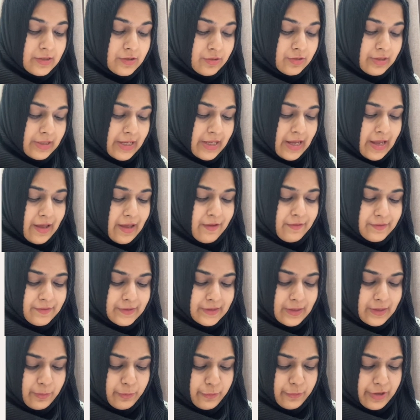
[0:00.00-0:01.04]
so they have
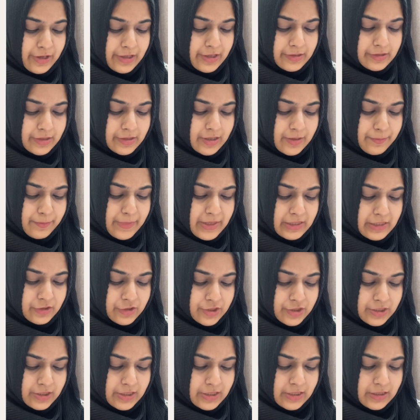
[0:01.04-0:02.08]
somewhere mentioned